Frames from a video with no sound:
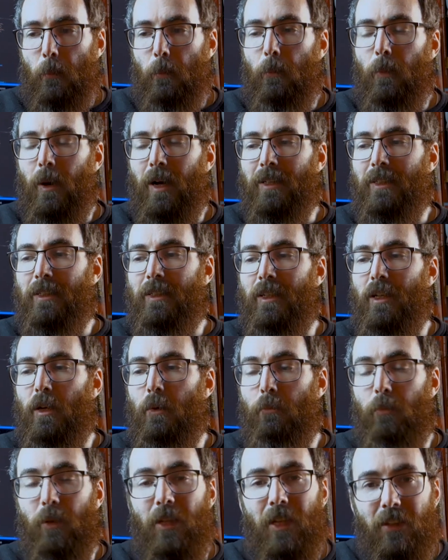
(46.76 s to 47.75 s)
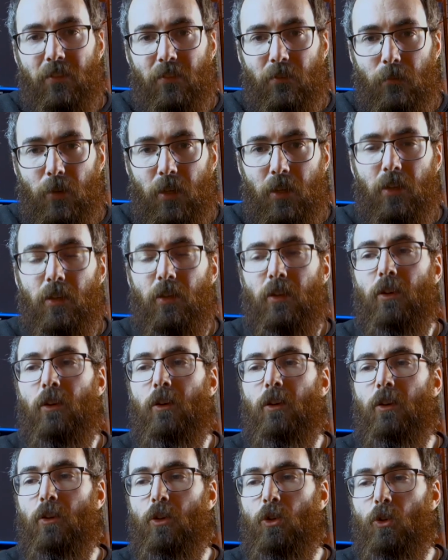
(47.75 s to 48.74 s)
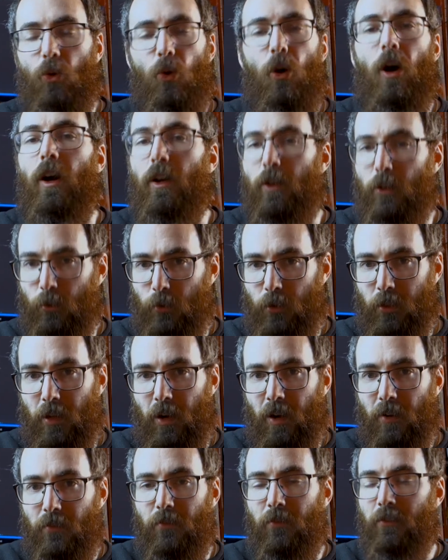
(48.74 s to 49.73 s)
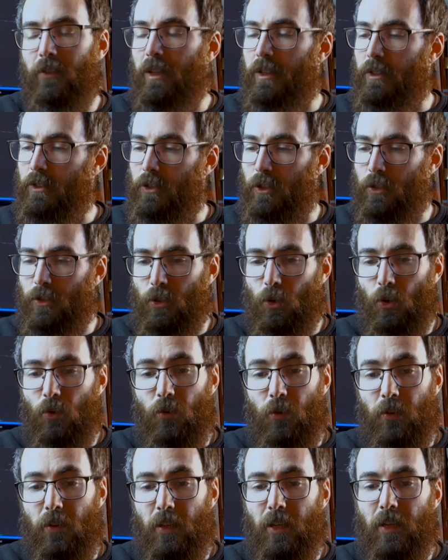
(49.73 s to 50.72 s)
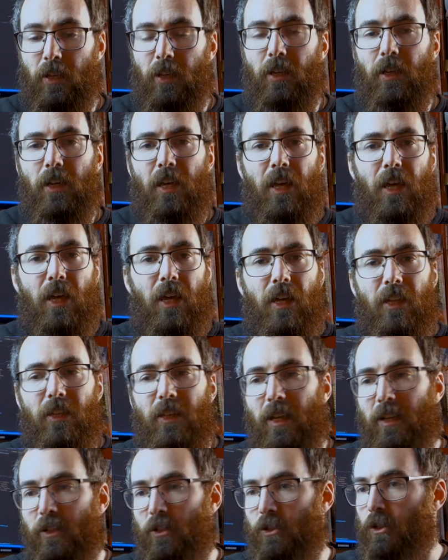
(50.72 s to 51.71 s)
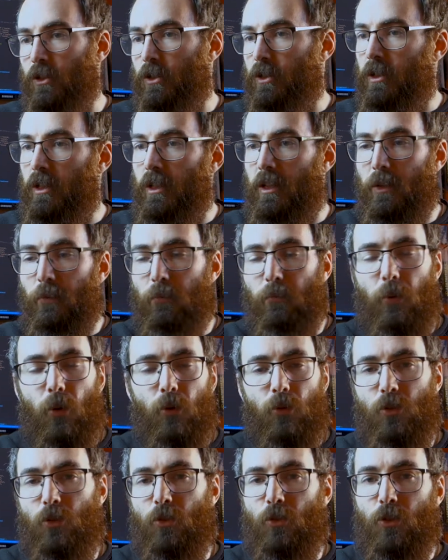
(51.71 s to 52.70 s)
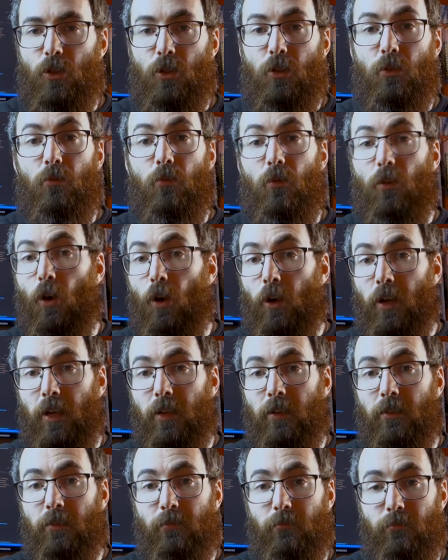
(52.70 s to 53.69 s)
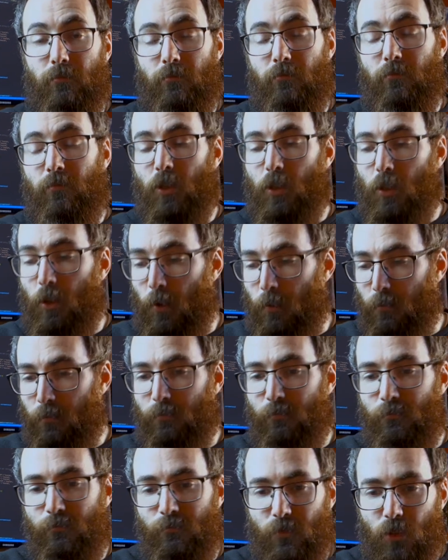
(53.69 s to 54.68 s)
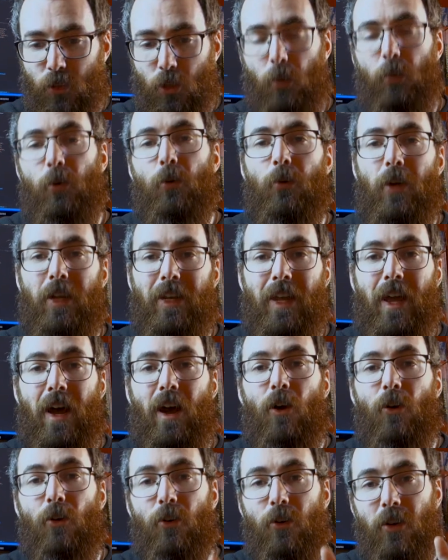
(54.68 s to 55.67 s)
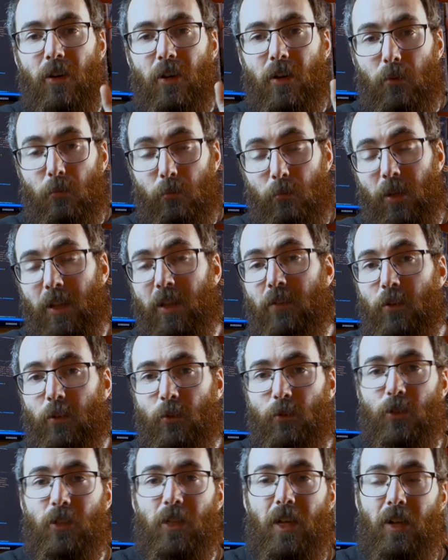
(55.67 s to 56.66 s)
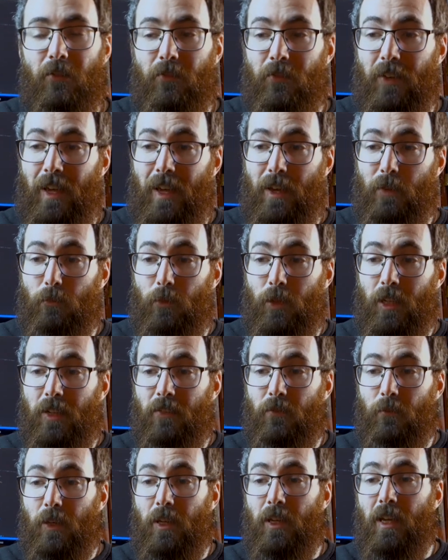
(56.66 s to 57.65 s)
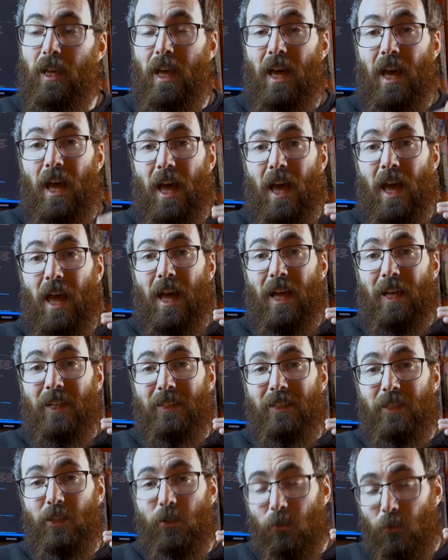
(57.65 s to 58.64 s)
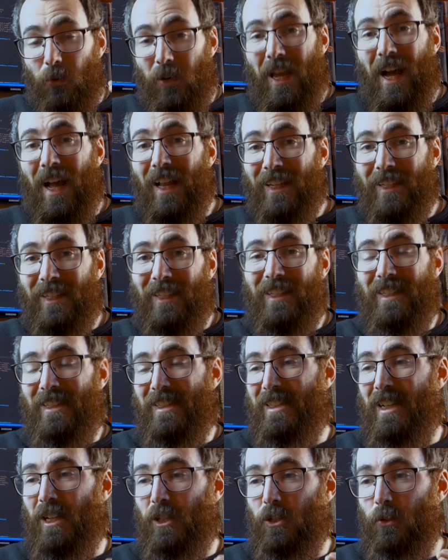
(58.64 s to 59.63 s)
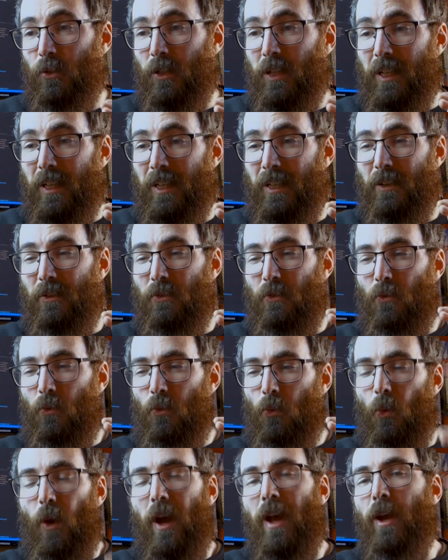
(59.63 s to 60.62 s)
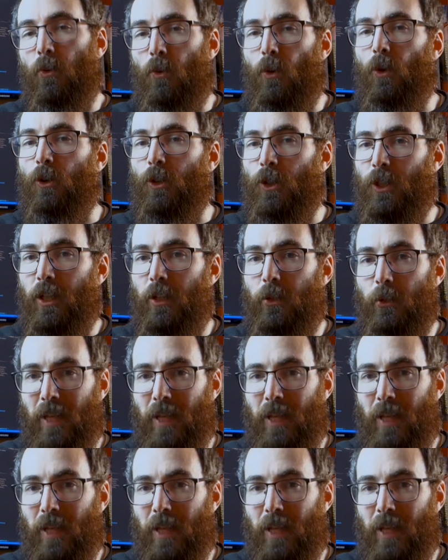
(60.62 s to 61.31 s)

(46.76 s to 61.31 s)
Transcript: but believe me, you are good enough. That is just overthinking. That is just the imposter syndrome talking. So stop it right now. Believe in yourself and believe me, the reality is actually way worse than you